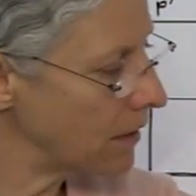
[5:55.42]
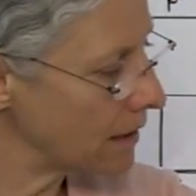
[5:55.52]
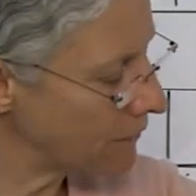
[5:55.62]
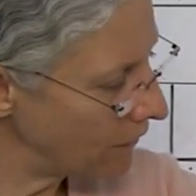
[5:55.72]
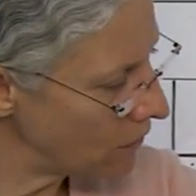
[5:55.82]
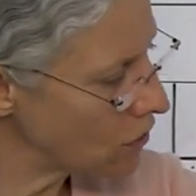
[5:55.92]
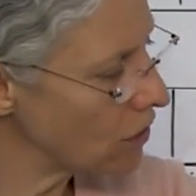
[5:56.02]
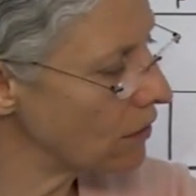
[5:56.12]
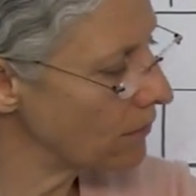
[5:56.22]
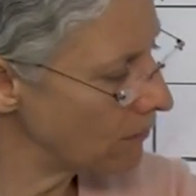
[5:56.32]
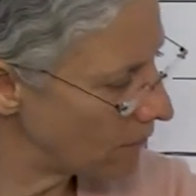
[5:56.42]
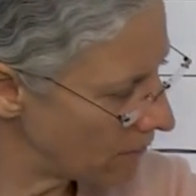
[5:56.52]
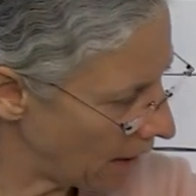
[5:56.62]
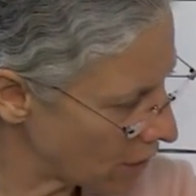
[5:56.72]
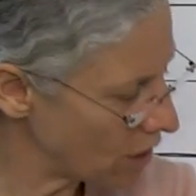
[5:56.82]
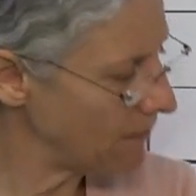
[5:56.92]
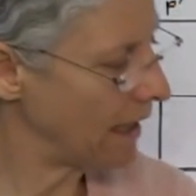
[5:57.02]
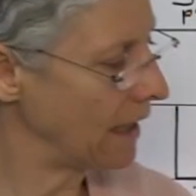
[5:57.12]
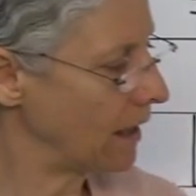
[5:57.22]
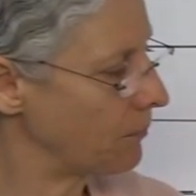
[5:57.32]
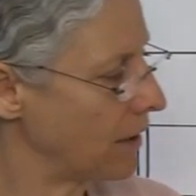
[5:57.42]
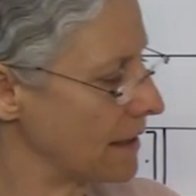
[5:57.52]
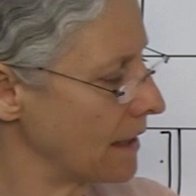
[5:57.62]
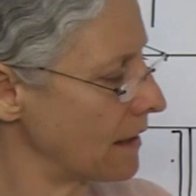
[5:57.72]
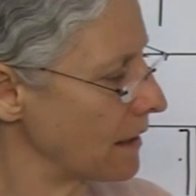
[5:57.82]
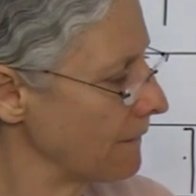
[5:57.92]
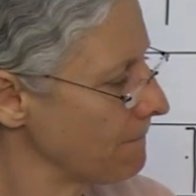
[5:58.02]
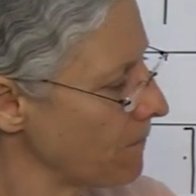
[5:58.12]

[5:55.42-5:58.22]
plus future, actually making it present.